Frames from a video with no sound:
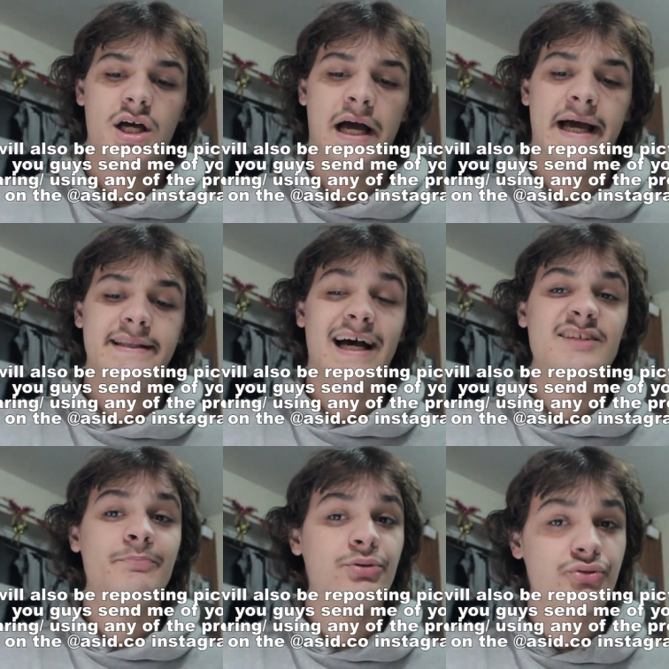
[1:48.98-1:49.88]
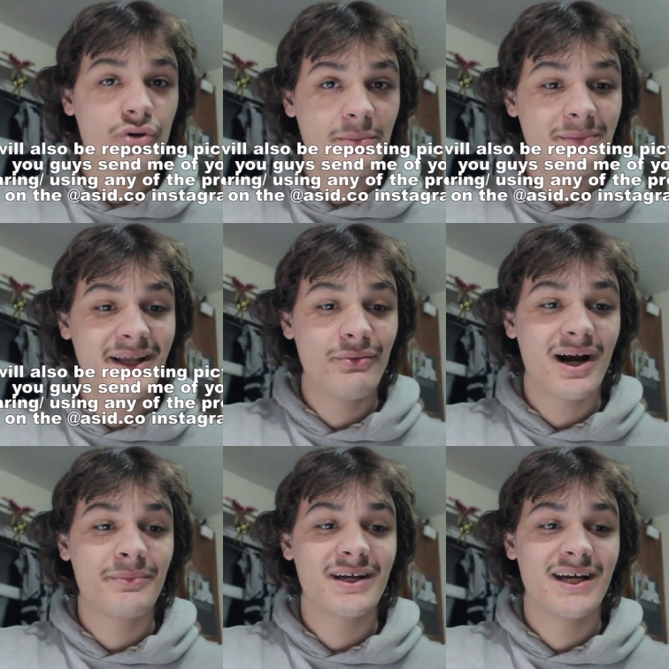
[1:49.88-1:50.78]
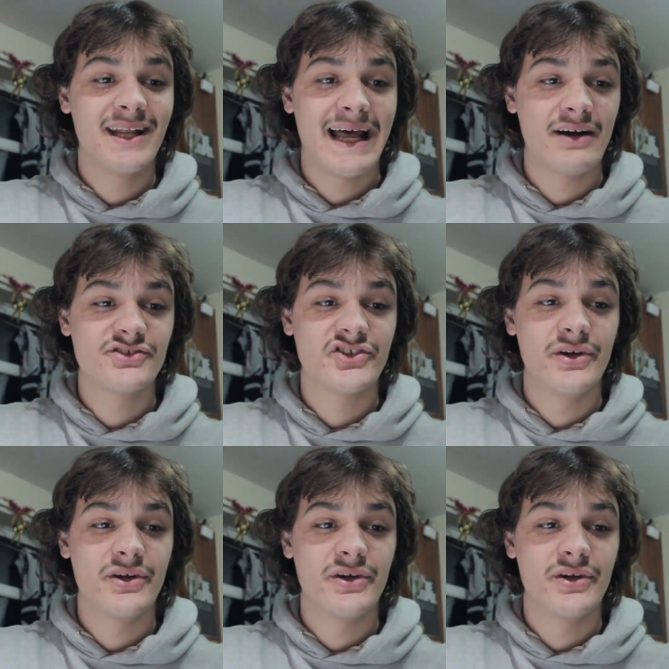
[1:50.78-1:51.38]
And that's probably where I'm gonna announce